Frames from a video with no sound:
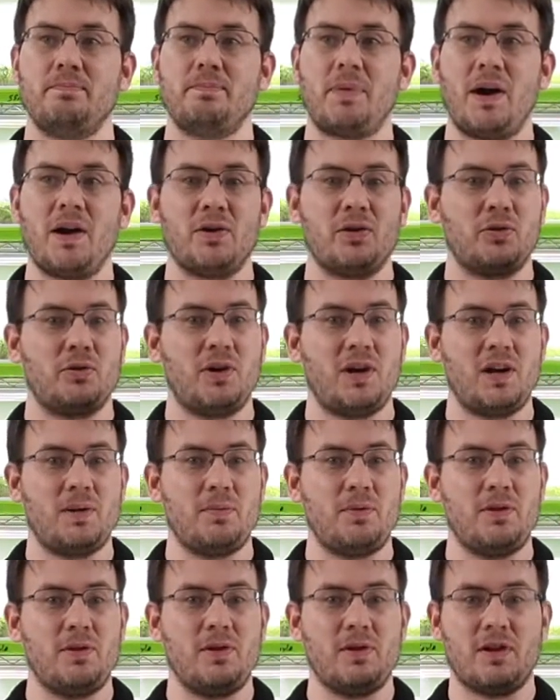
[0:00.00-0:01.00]

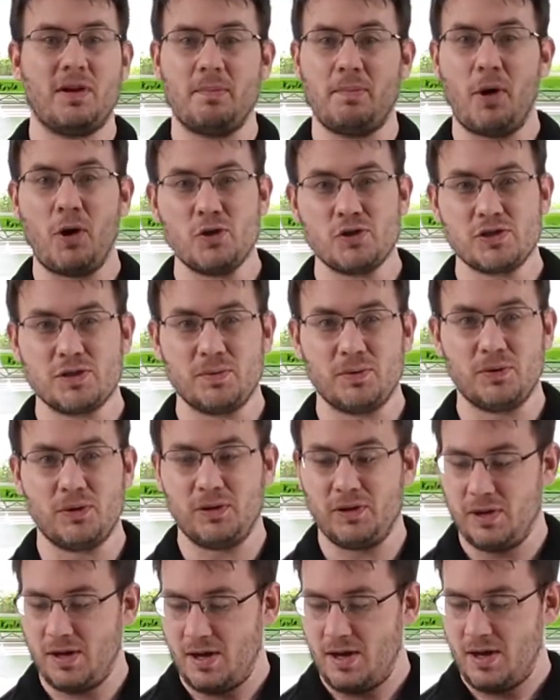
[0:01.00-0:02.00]
biodegradable,
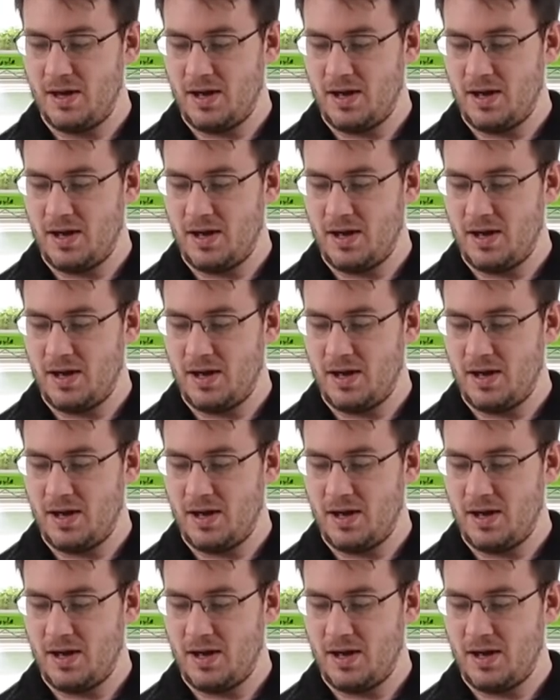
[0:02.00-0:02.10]
compostable,